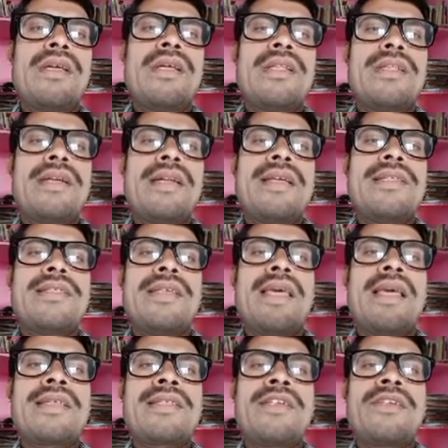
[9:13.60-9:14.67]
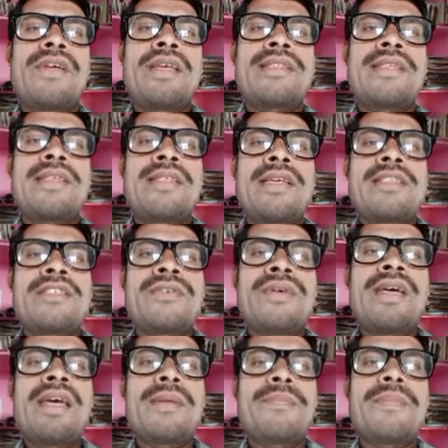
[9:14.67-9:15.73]
That is x into x is x
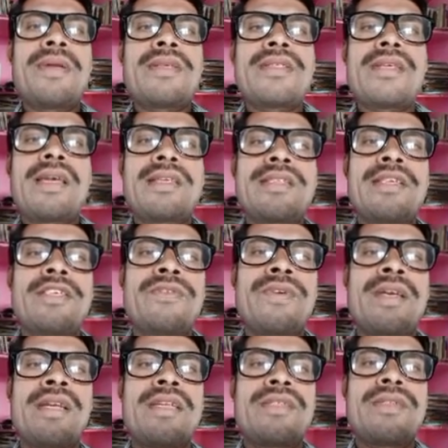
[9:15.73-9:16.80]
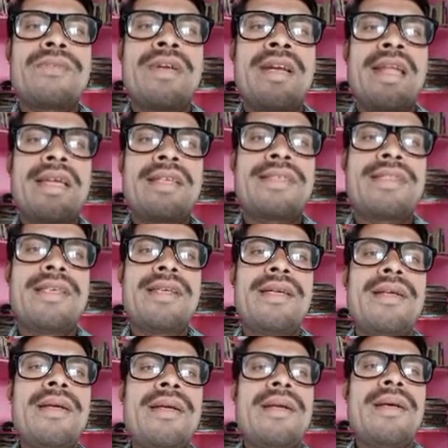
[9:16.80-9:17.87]
square plus x into 1 is 1x.
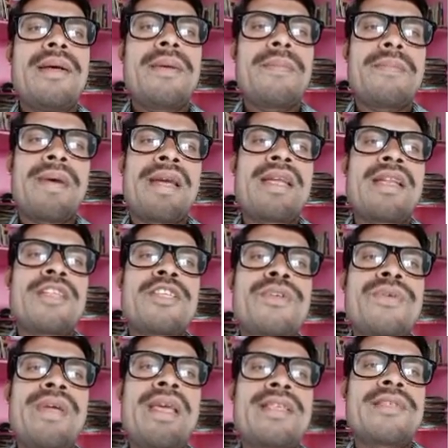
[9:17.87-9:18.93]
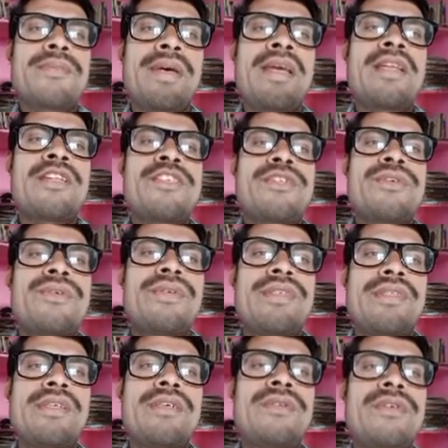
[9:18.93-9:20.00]
Minus 2x minus 2
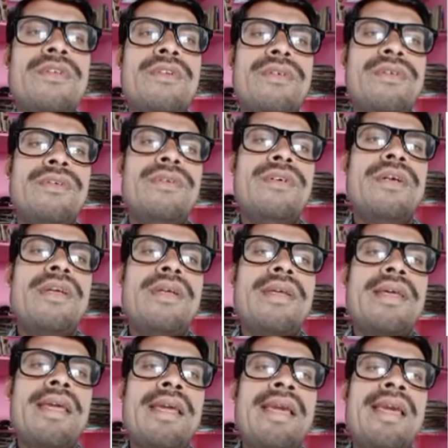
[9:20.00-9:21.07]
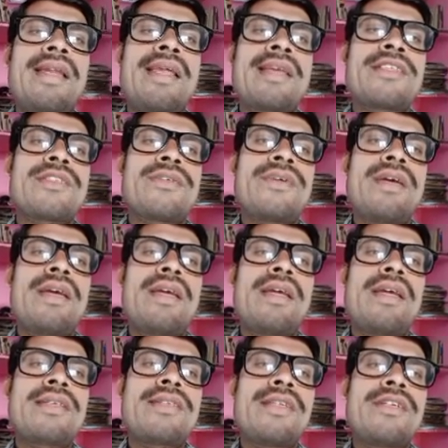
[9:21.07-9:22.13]
is equal to, again x
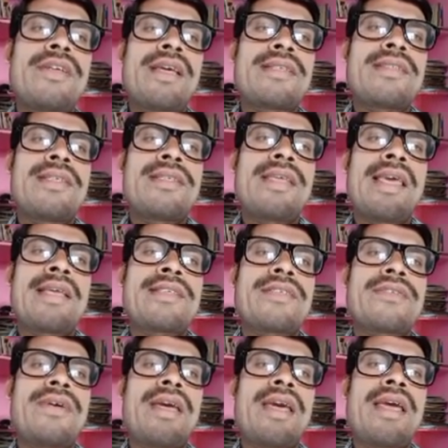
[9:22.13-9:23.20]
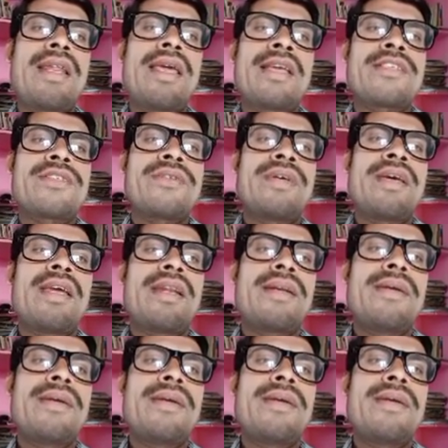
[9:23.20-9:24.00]
square, x into x is x square,